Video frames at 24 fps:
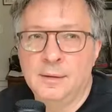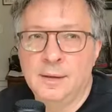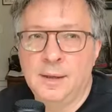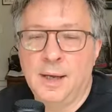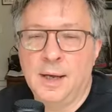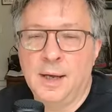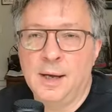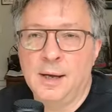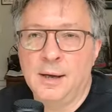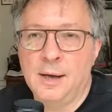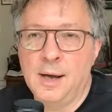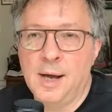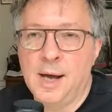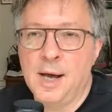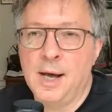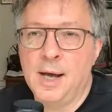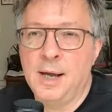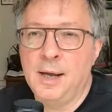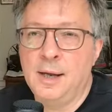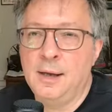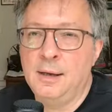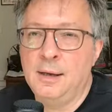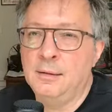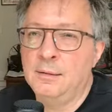Yeah.
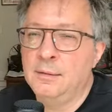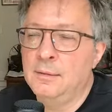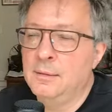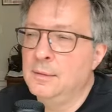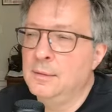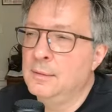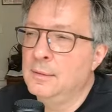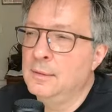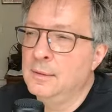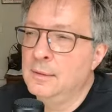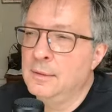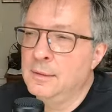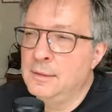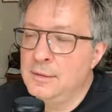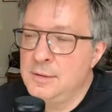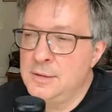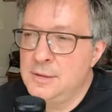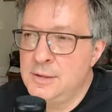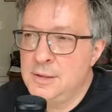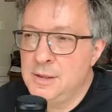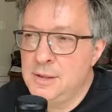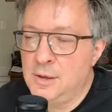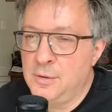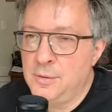I
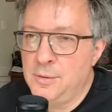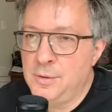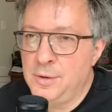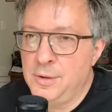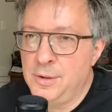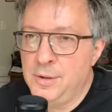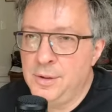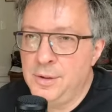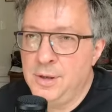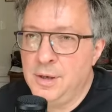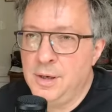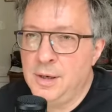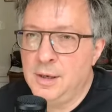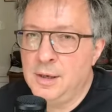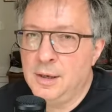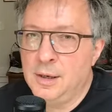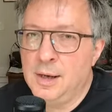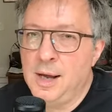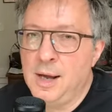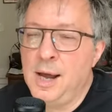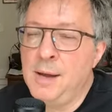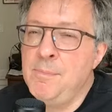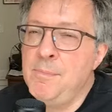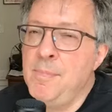don't think
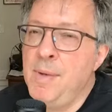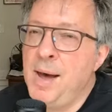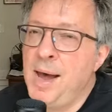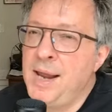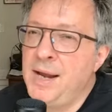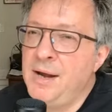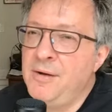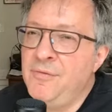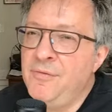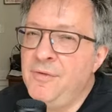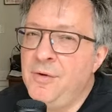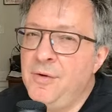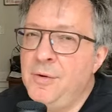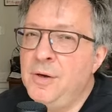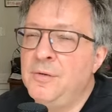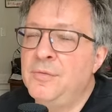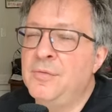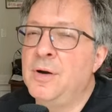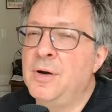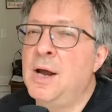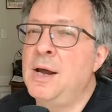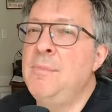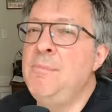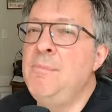I may have voted
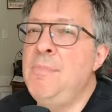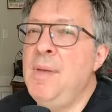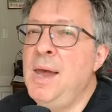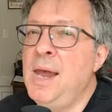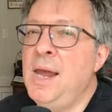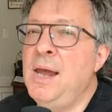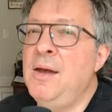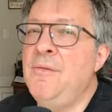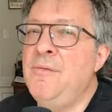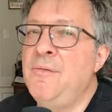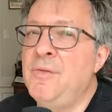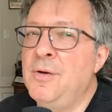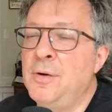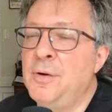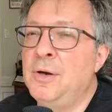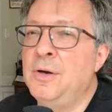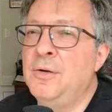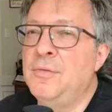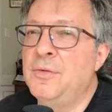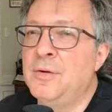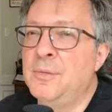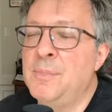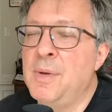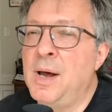for
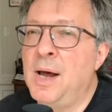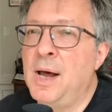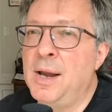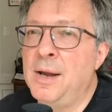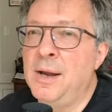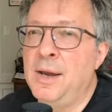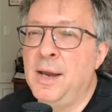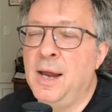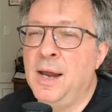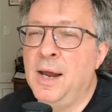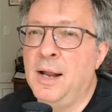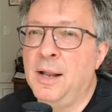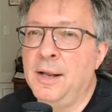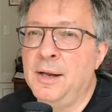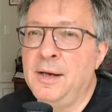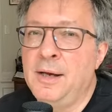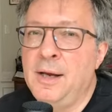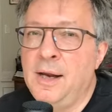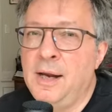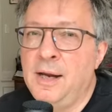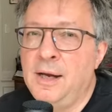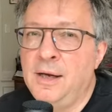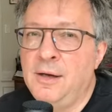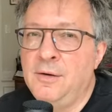Mondale in
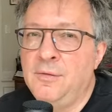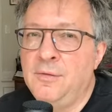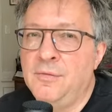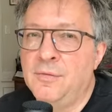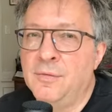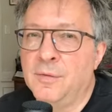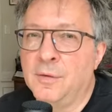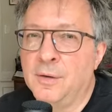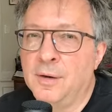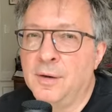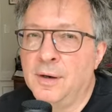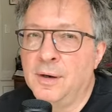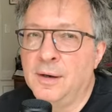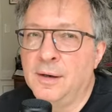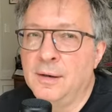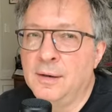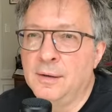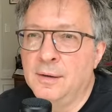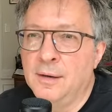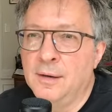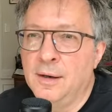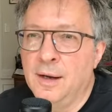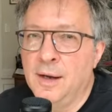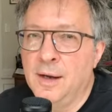84.
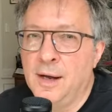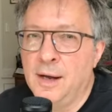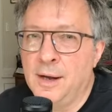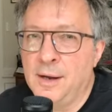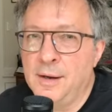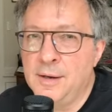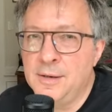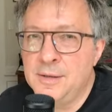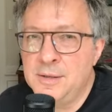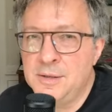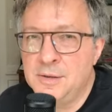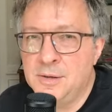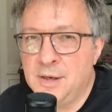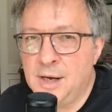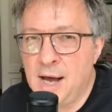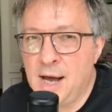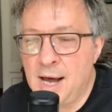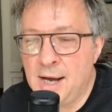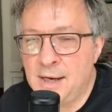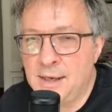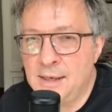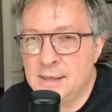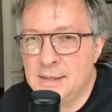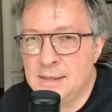
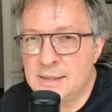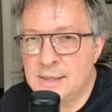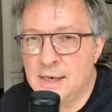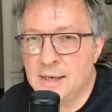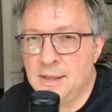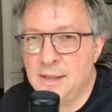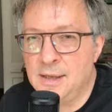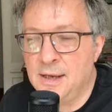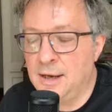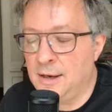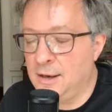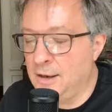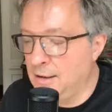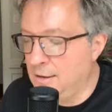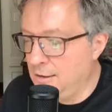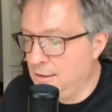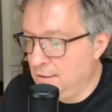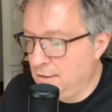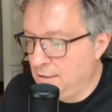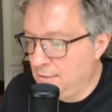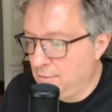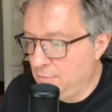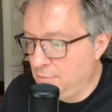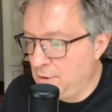Dukakis, I think
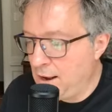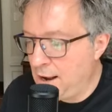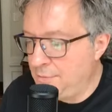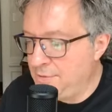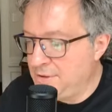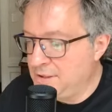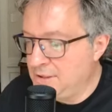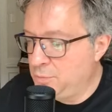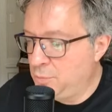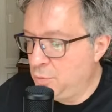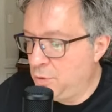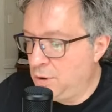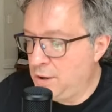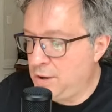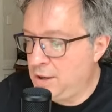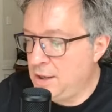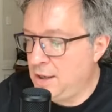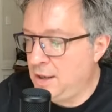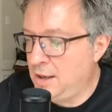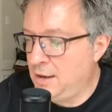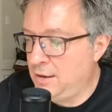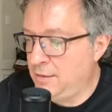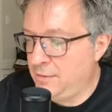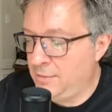I was
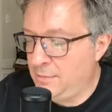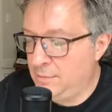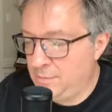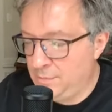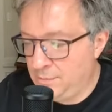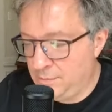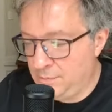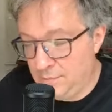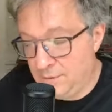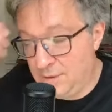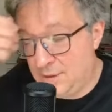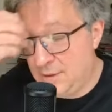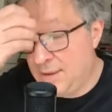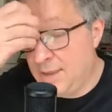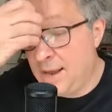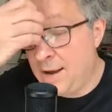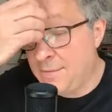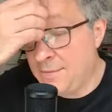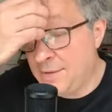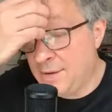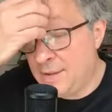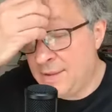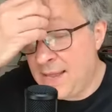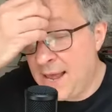working
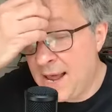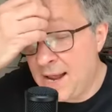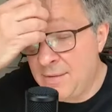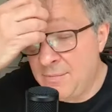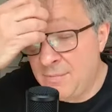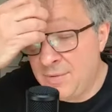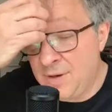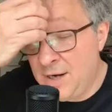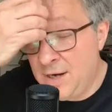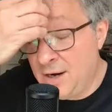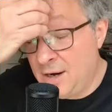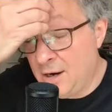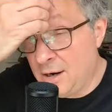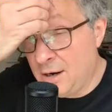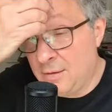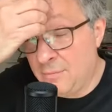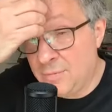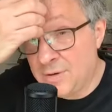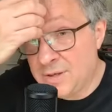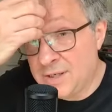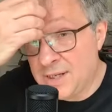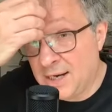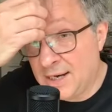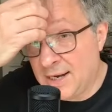that year
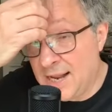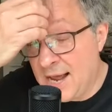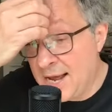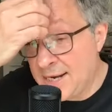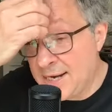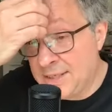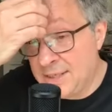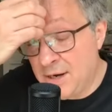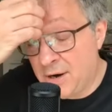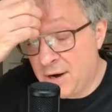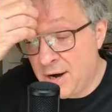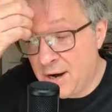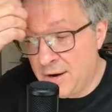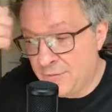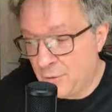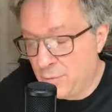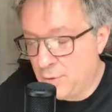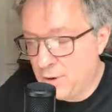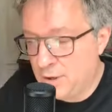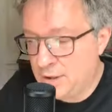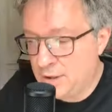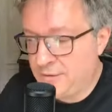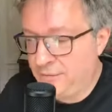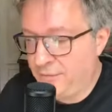was the last year I ever
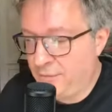worked